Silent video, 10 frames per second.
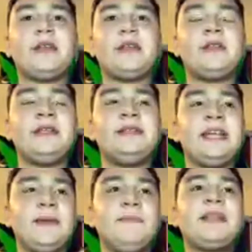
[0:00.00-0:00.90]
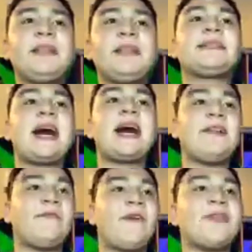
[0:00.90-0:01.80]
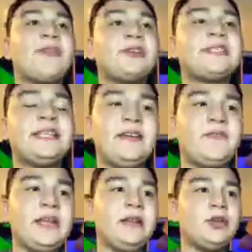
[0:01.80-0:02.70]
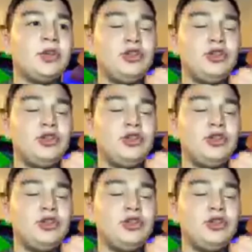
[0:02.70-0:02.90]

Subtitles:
deep down inside, Father Stephen